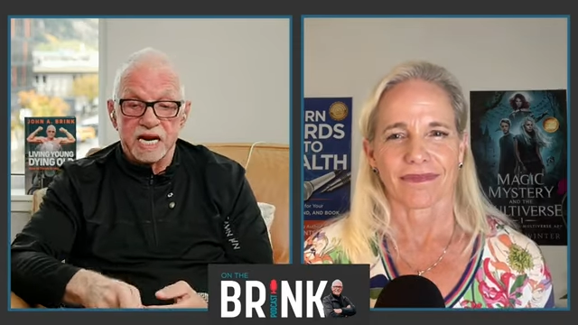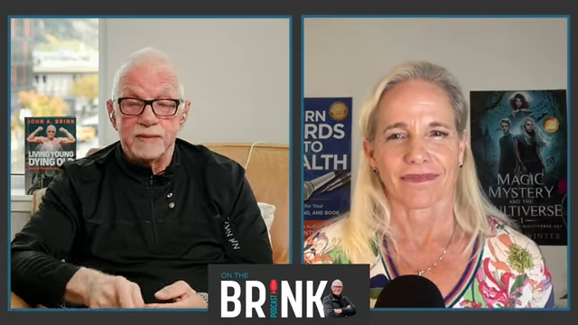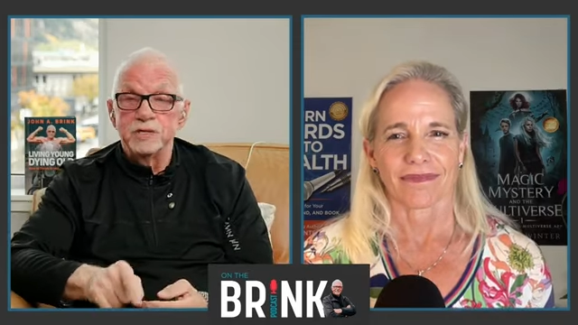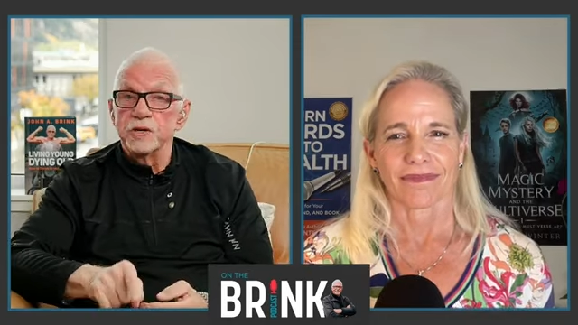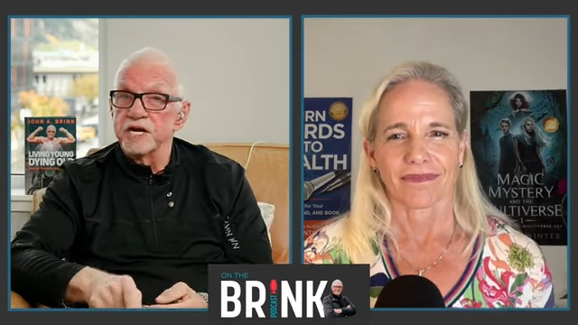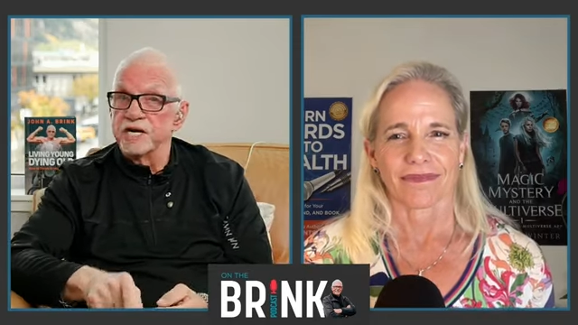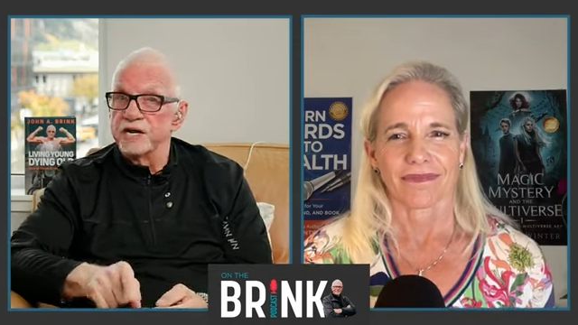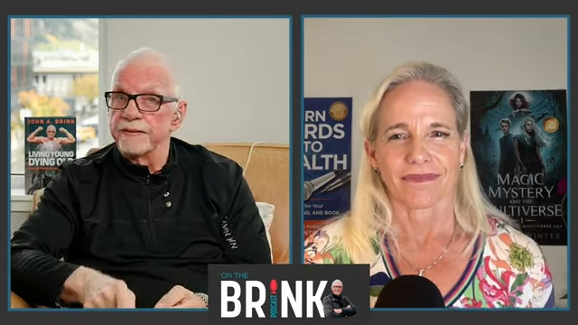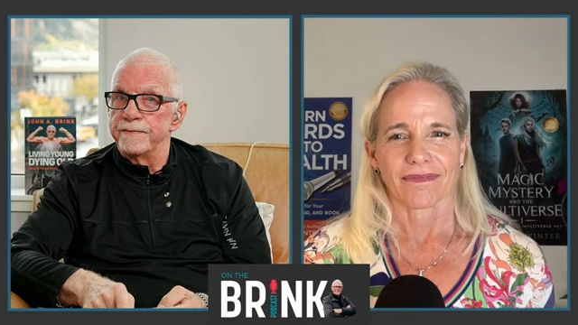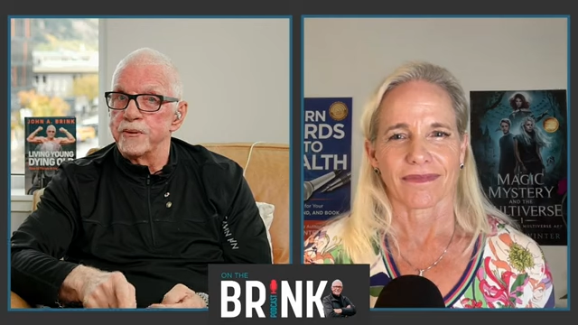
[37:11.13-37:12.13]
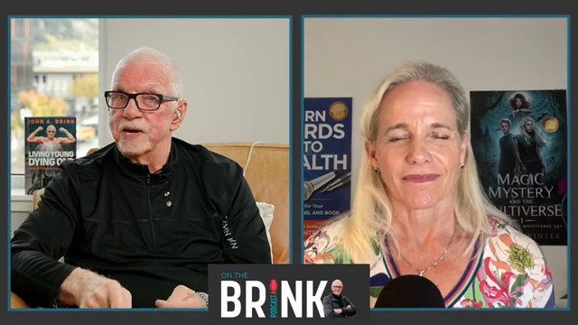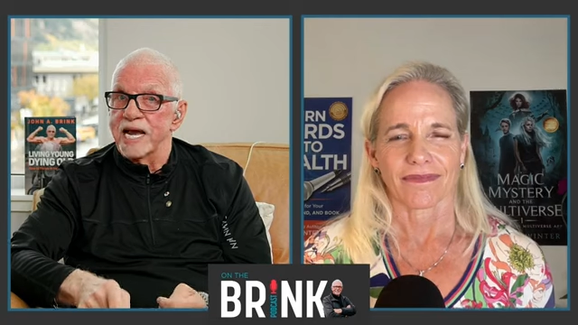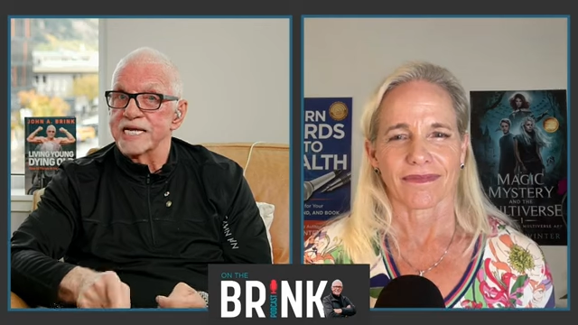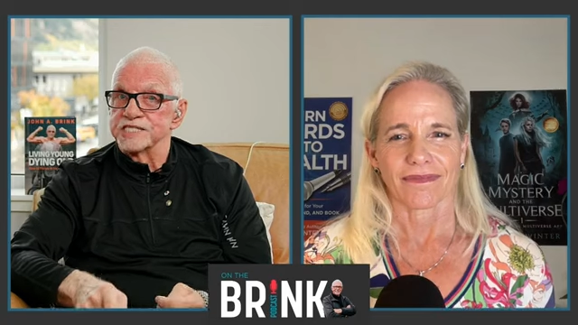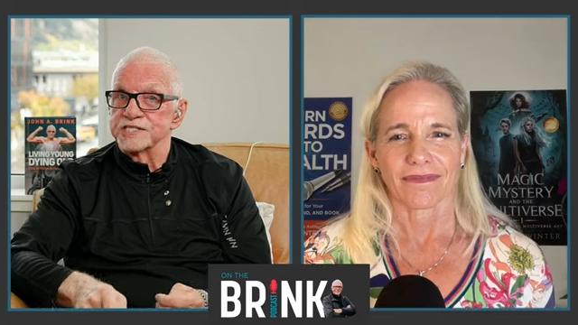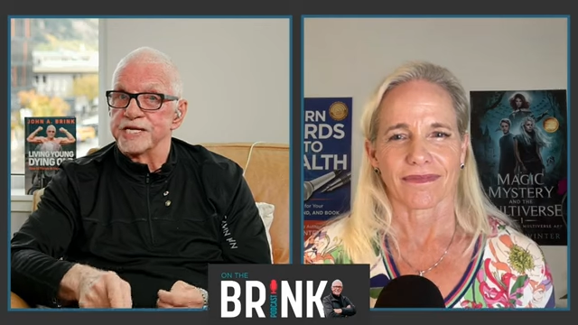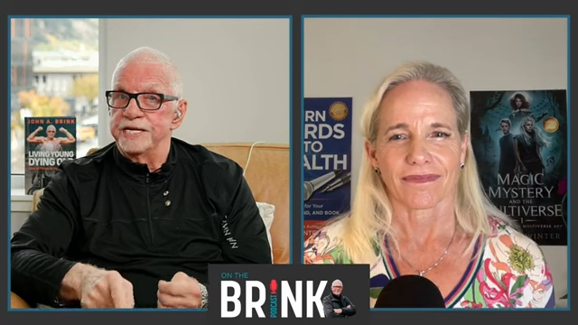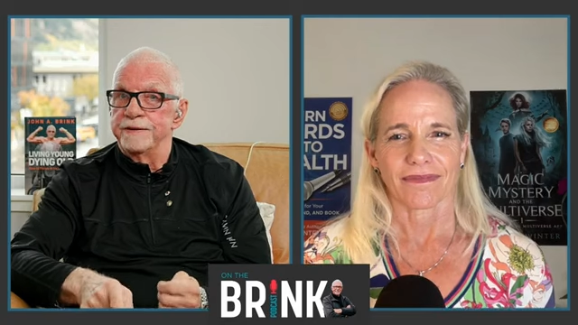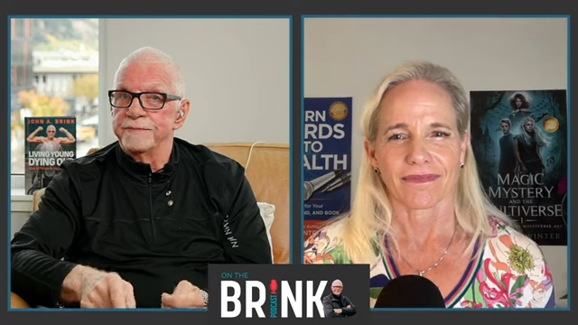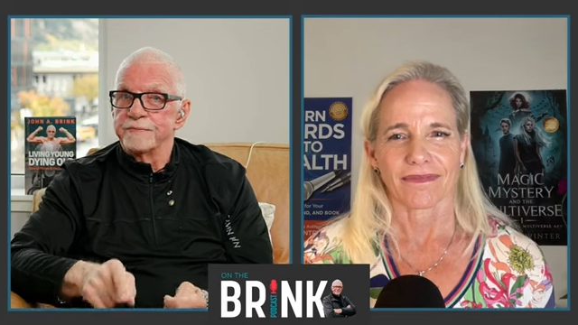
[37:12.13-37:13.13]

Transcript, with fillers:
Speaker 1: I'm doing another book actually